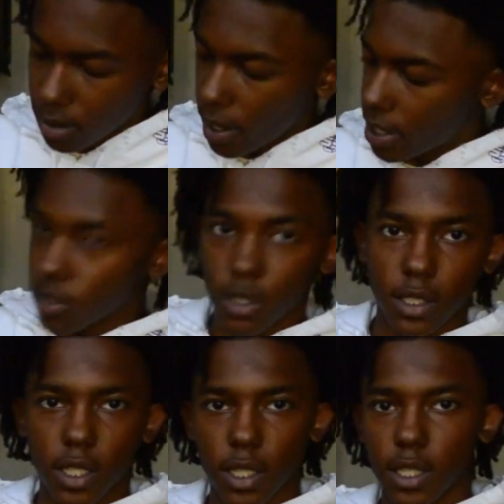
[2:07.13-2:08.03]
As you can
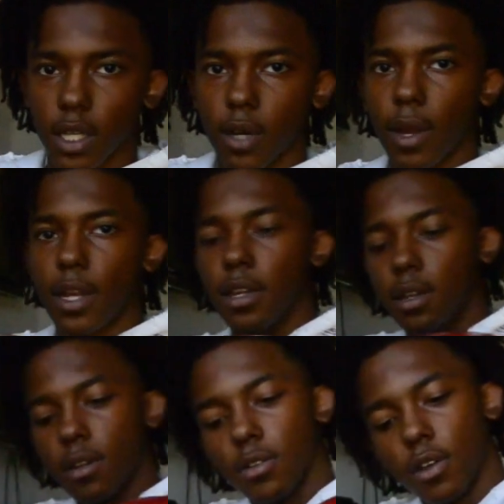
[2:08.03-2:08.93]
see, it's in there right now. I
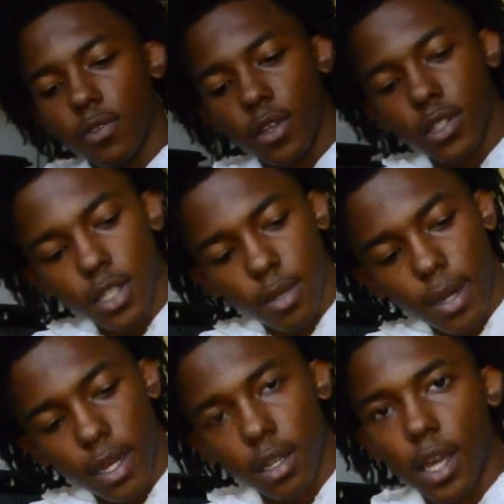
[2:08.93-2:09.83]
don't know if you can tell
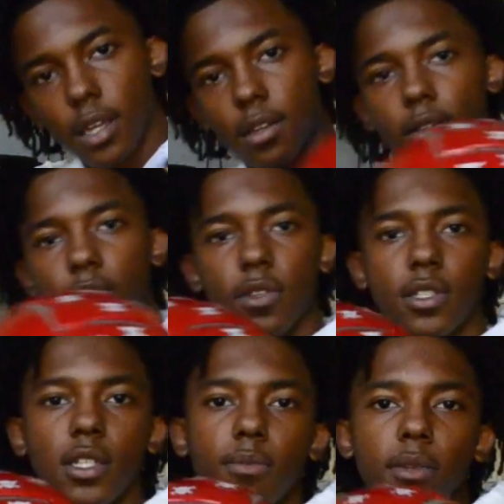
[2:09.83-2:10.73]
about it. I don't know if you can see
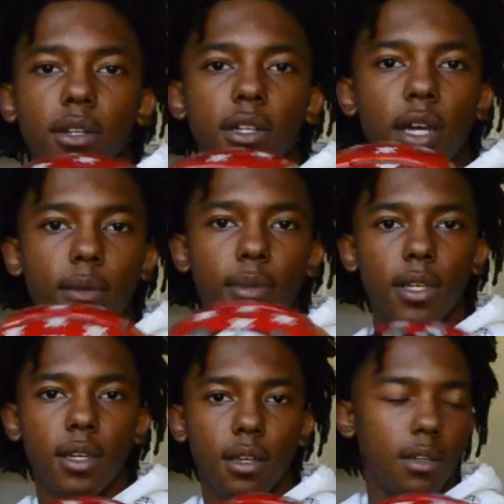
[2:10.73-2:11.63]
the mirror or not, but yeah,